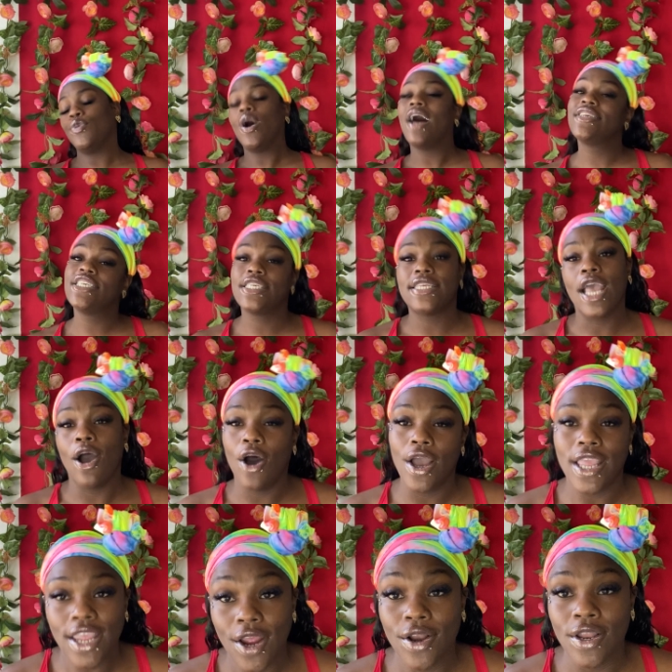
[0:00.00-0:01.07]
Well, I should say all
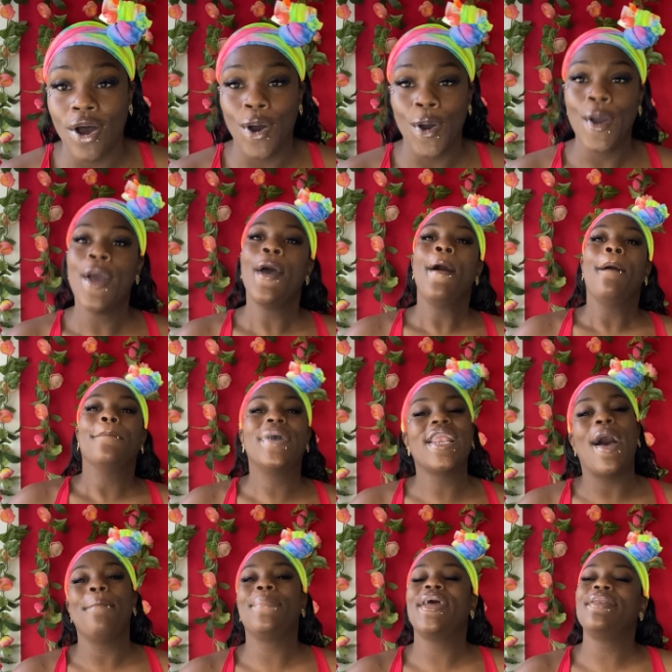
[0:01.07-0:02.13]
year long. But
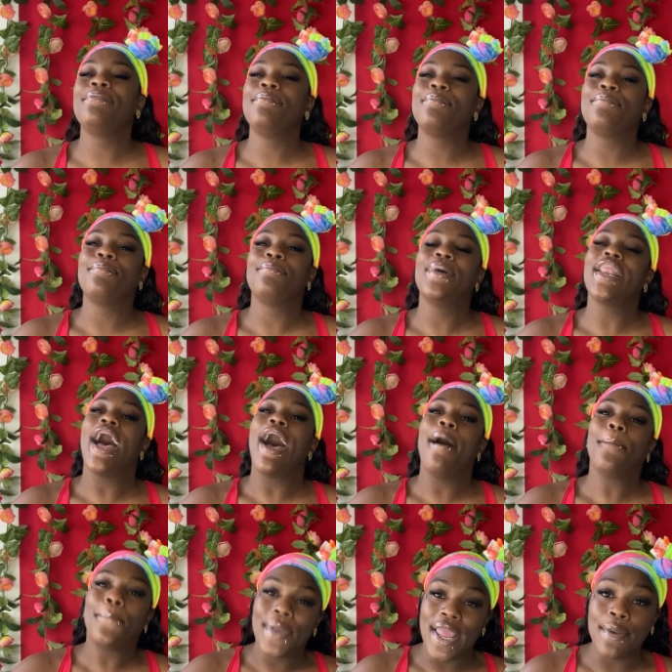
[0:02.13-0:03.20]
I've been, but
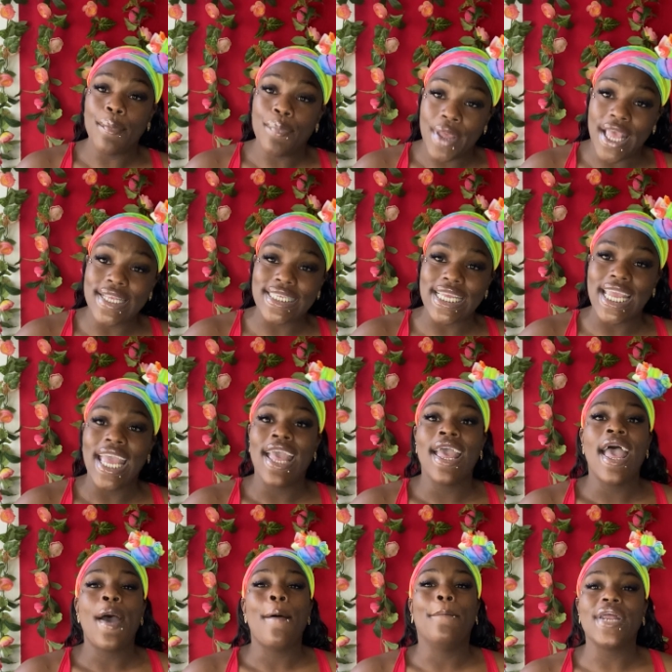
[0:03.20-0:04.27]
I've been busy,
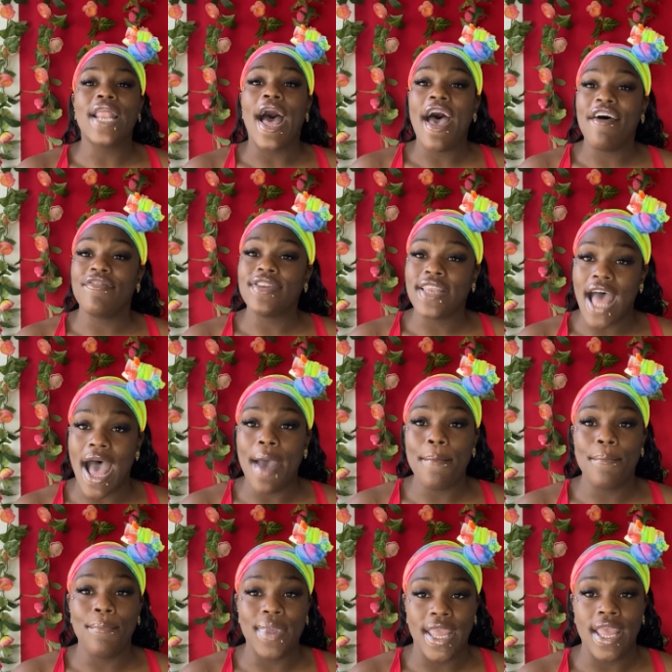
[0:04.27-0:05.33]
but I have
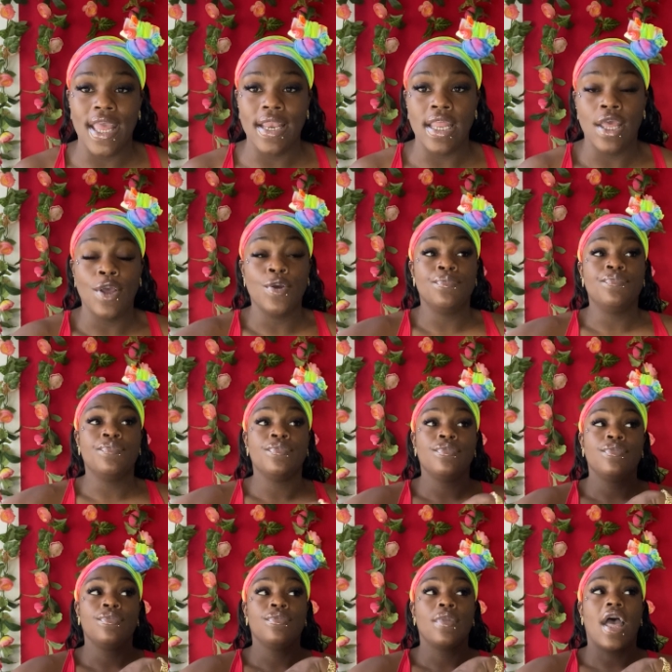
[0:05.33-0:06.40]
not been,
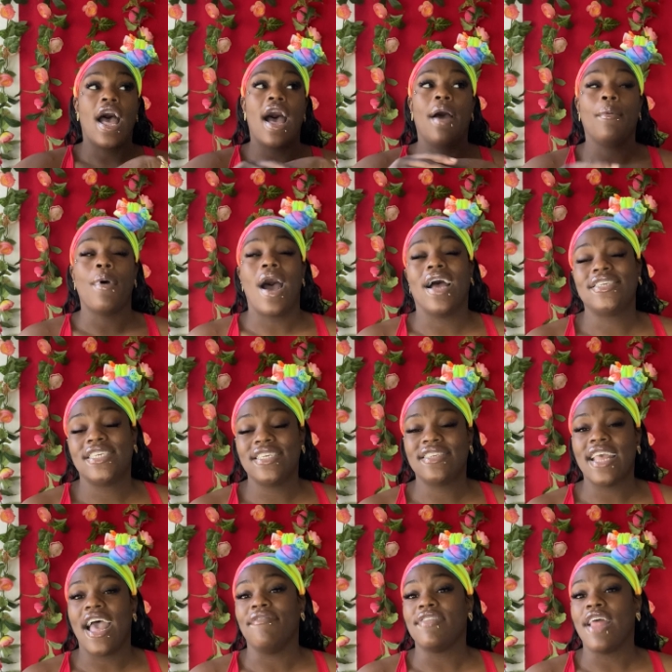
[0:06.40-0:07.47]
I, I should
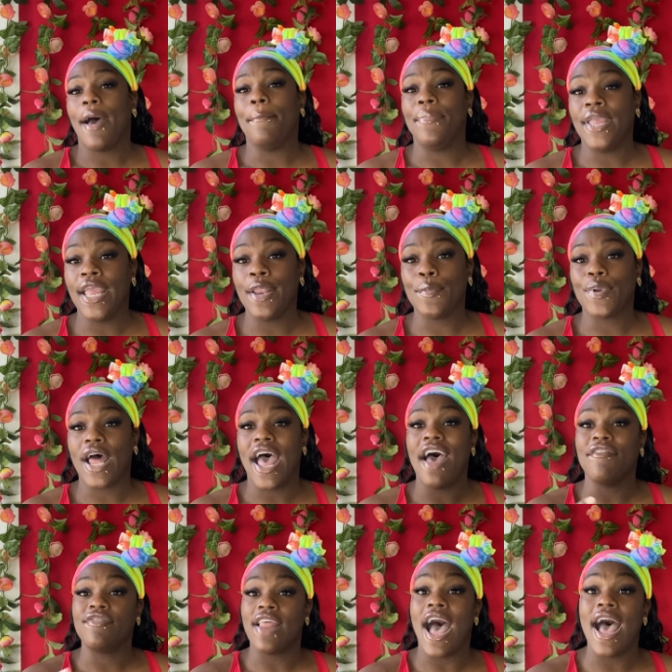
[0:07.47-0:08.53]
say I've not been, but I
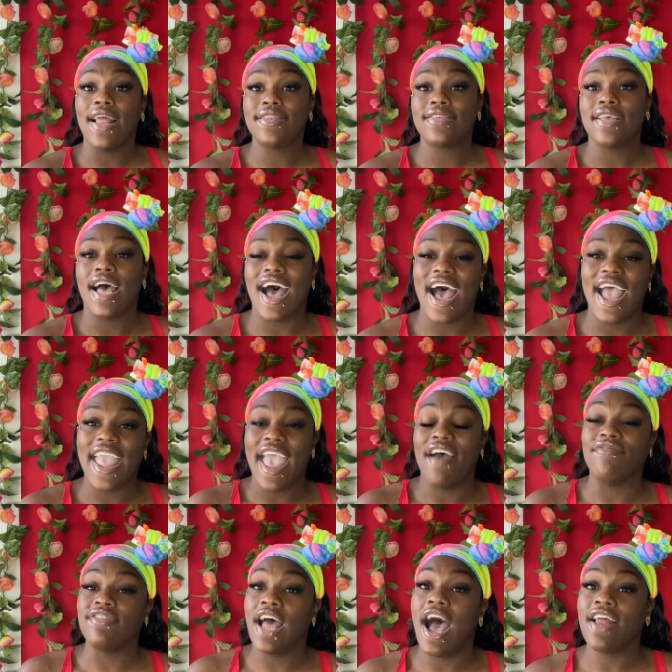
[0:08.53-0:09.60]
have not, I
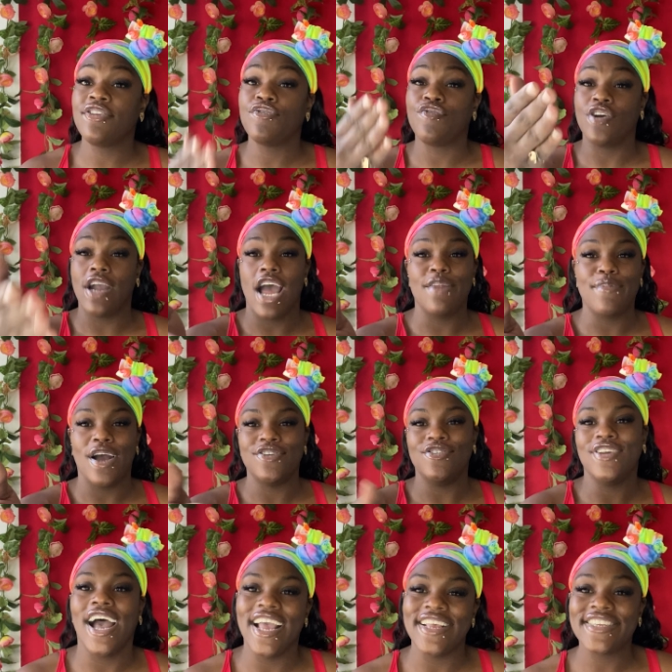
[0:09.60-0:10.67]
have not forgot about you
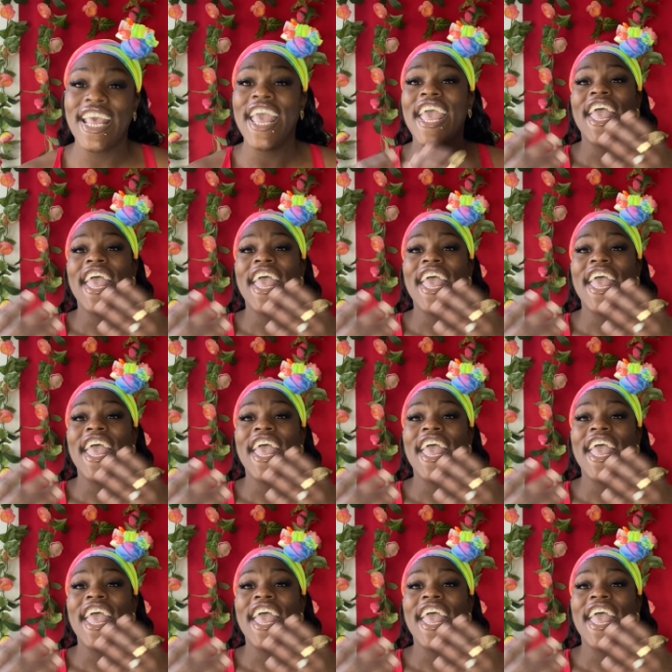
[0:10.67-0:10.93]
guys.